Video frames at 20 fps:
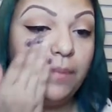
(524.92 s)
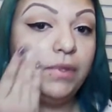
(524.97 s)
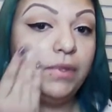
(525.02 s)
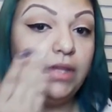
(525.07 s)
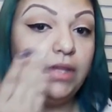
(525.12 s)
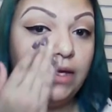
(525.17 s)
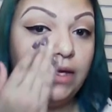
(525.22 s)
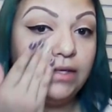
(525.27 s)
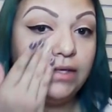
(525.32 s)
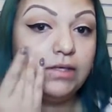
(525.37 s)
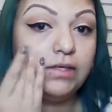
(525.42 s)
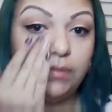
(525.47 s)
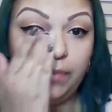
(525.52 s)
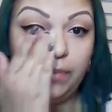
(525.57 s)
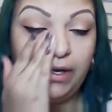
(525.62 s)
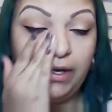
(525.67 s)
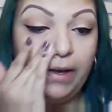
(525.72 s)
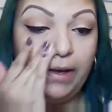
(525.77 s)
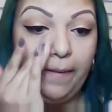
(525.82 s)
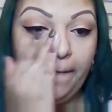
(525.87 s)
type of
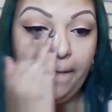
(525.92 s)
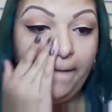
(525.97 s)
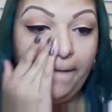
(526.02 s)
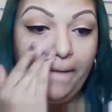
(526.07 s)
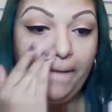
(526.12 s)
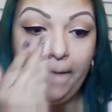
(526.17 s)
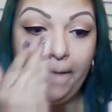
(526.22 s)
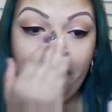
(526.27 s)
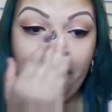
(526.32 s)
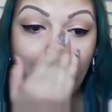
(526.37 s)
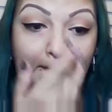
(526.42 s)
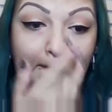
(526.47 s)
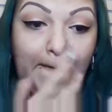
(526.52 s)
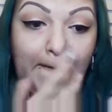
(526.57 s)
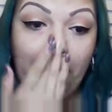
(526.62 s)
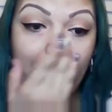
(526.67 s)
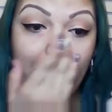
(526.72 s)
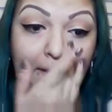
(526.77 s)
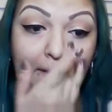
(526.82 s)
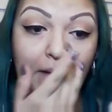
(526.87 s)
things, but
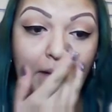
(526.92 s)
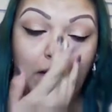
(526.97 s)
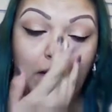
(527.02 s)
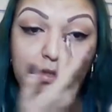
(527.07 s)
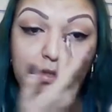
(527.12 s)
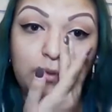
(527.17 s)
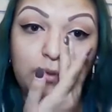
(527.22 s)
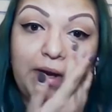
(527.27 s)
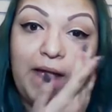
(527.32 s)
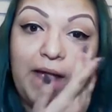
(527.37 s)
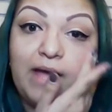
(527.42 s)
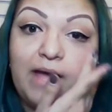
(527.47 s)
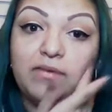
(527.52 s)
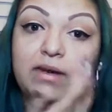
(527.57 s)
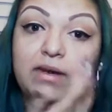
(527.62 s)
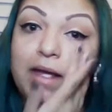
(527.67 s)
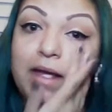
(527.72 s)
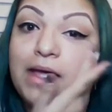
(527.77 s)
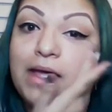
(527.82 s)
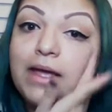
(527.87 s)
it's what I
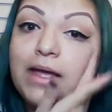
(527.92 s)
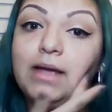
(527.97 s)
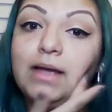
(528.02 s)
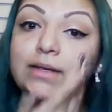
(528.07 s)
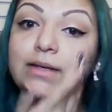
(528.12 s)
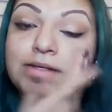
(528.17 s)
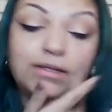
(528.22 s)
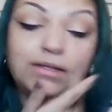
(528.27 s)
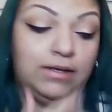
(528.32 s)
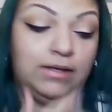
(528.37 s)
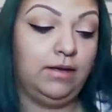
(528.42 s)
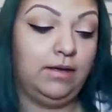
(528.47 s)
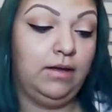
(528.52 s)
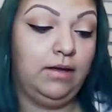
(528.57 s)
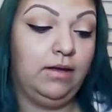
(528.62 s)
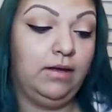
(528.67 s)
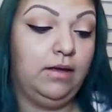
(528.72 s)
have in hand.